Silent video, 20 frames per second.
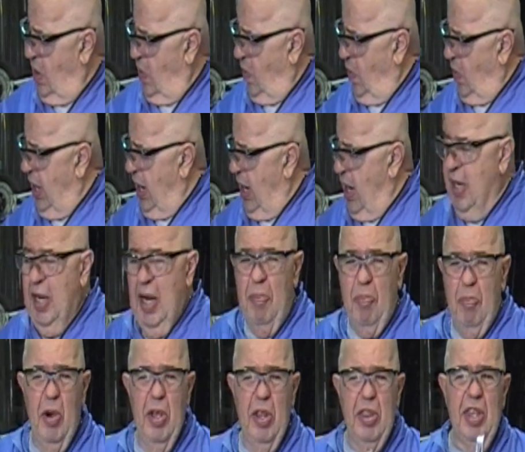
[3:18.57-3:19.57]
What I end
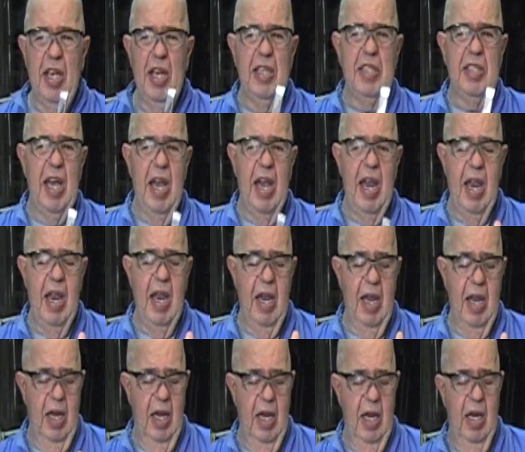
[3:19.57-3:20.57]
up with is a
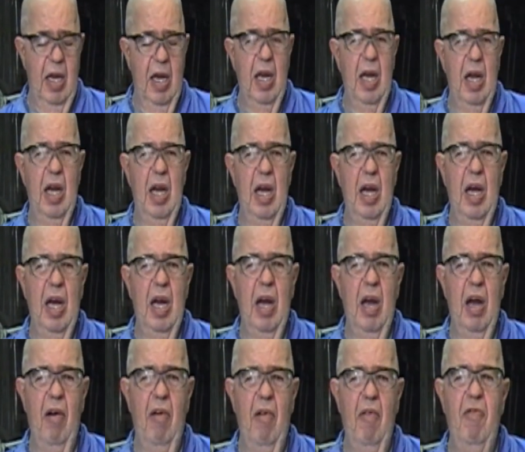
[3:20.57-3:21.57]

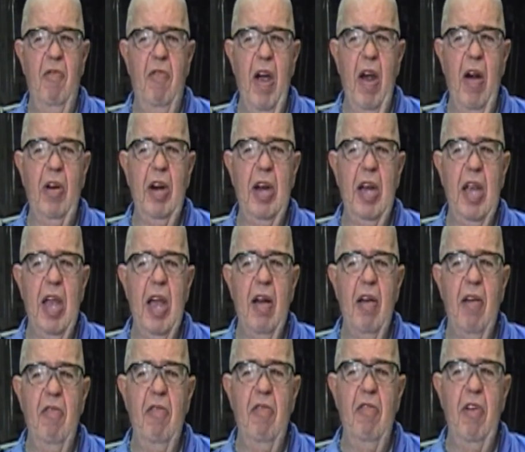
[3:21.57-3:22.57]
very,
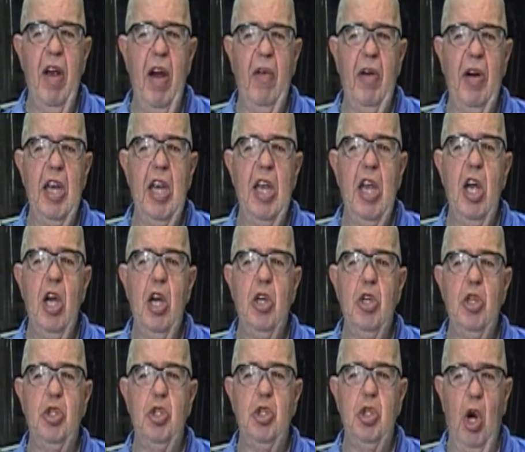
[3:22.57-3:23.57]
very
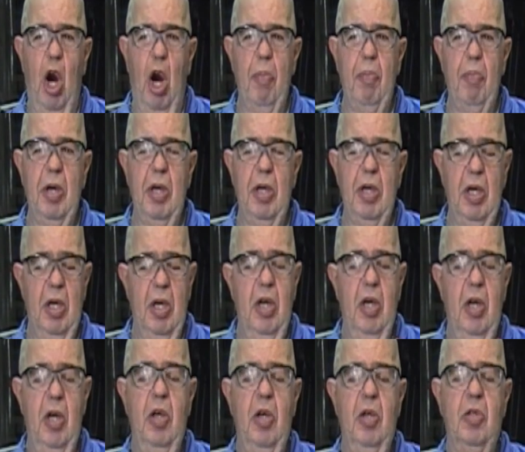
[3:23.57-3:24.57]
sharp
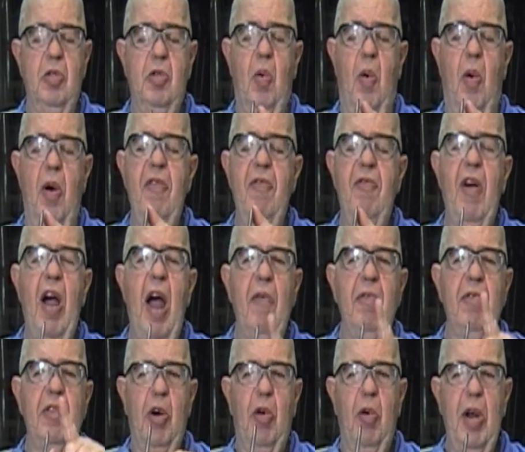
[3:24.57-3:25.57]

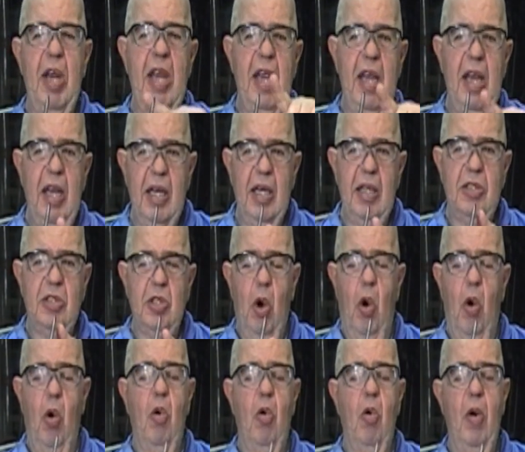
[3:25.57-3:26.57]
25 degree
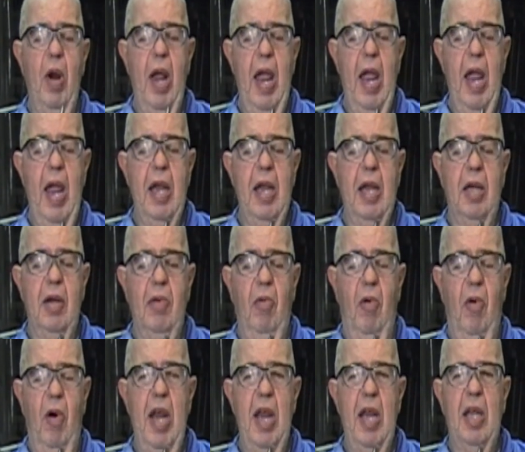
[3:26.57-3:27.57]
total edge
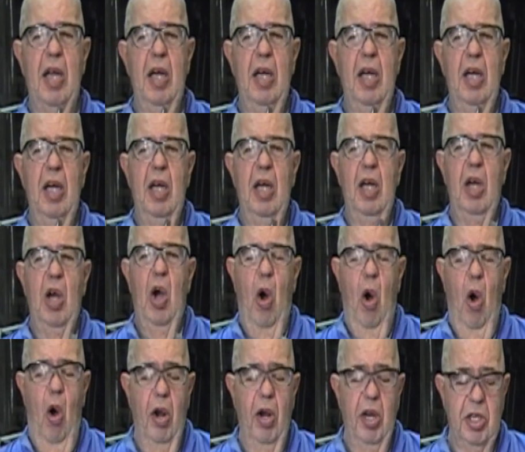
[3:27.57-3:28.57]
break
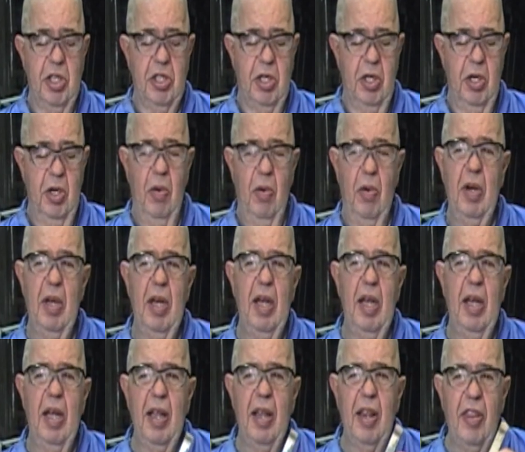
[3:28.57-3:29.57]
on the skew.
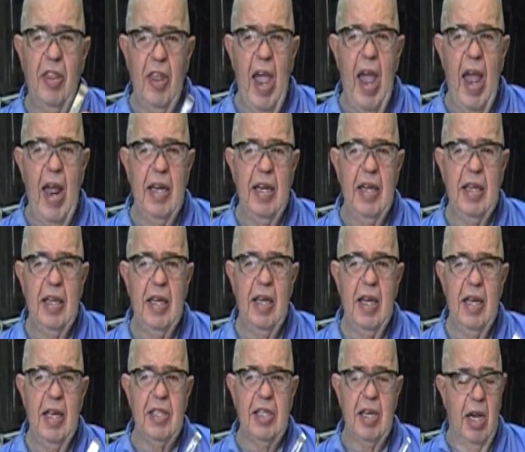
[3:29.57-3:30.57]
That
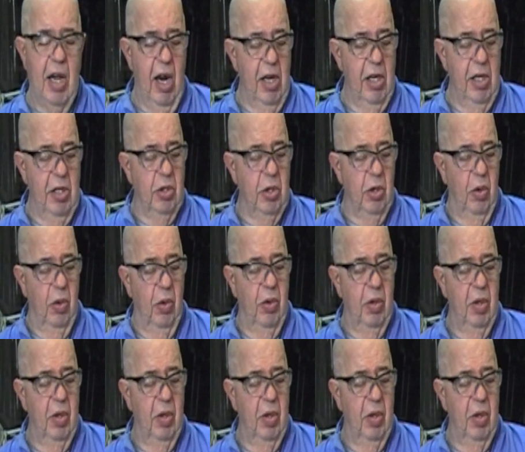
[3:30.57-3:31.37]
is a cutting tool.